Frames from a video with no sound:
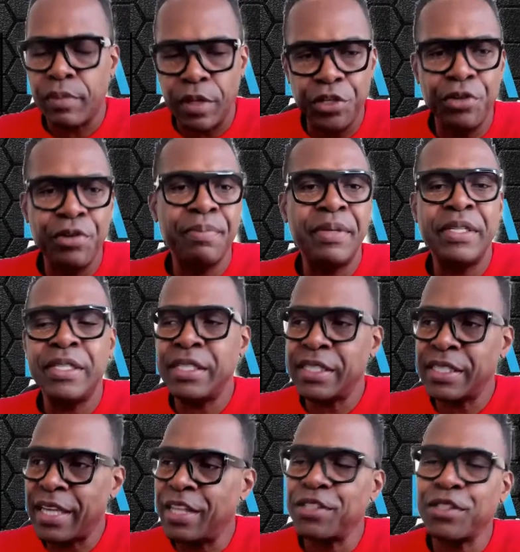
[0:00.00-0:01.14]
You're in business.
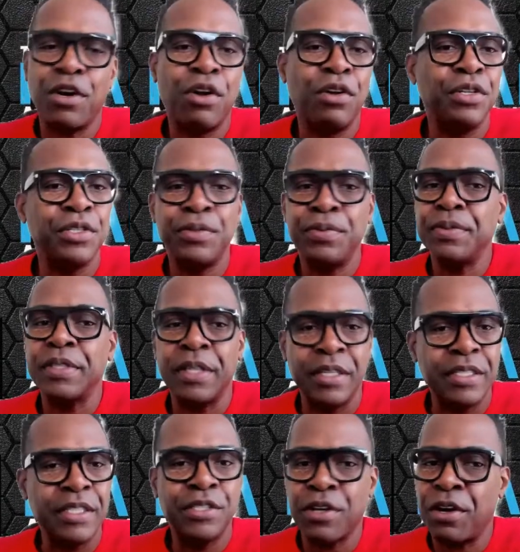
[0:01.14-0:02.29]
God's calling you. Yes,
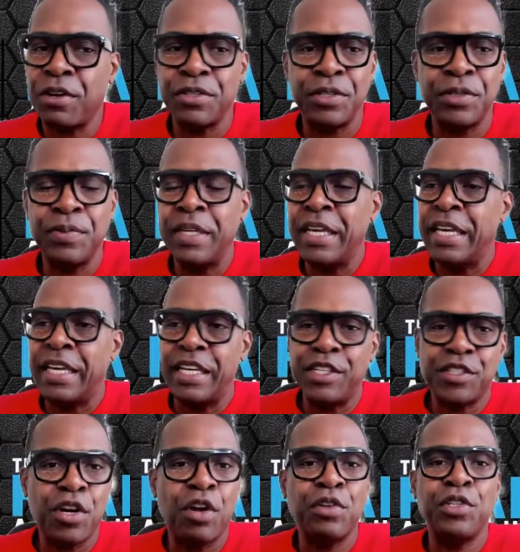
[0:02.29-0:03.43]
he's calling you. He's
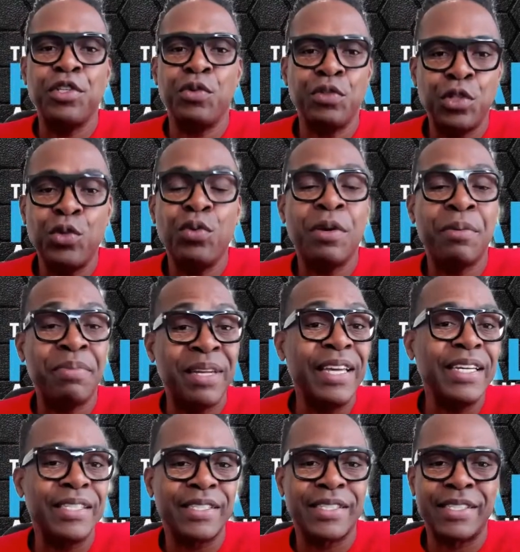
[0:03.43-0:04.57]
calling you to a
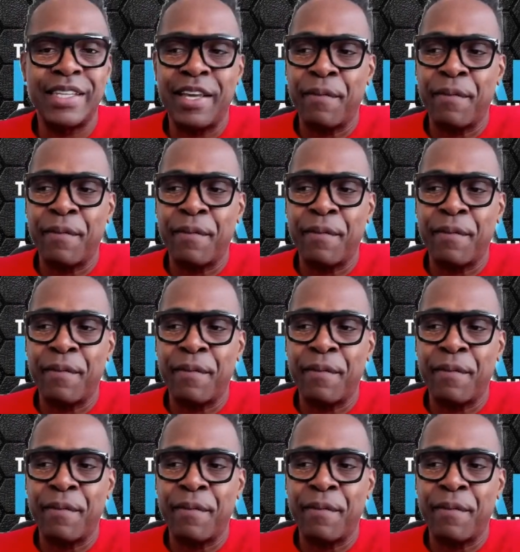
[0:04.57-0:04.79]
place.